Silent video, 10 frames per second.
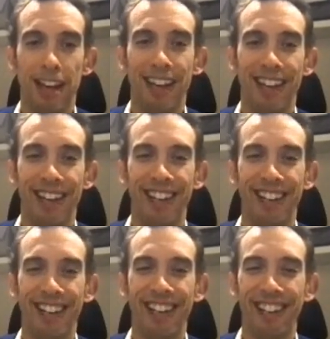
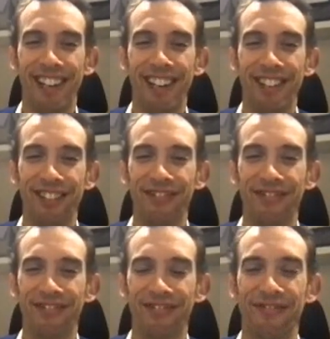
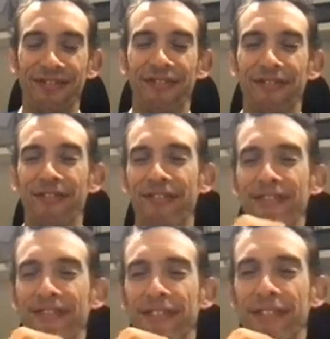
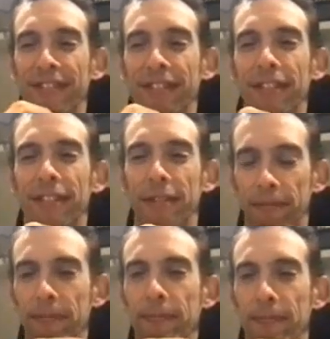
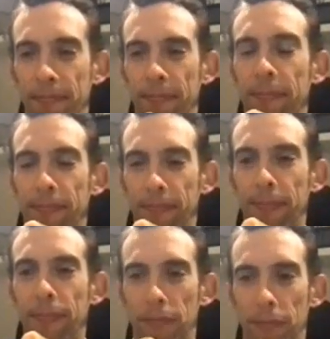
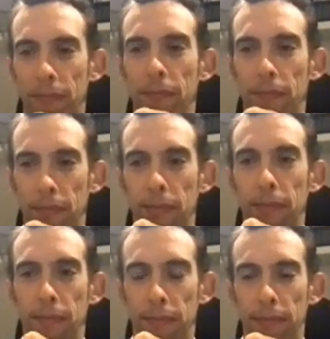
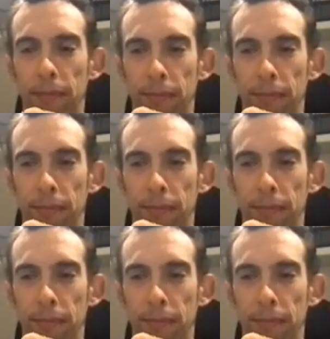[no speech]